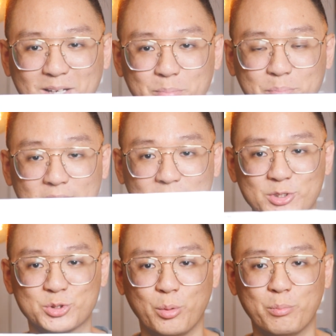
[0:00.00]
being
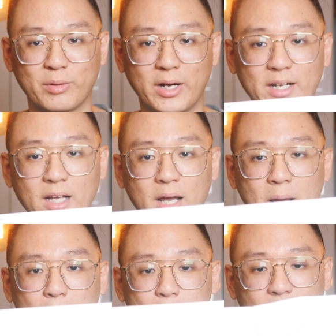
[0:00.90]
so bright.
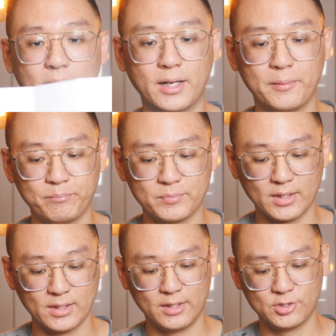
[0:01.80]
But
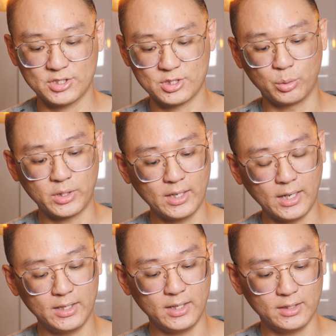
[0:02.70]
just looking
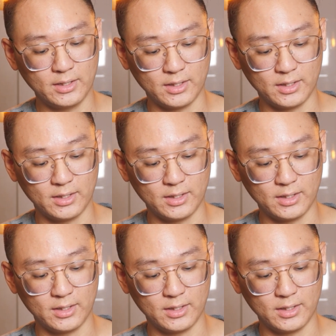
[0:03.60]
at it,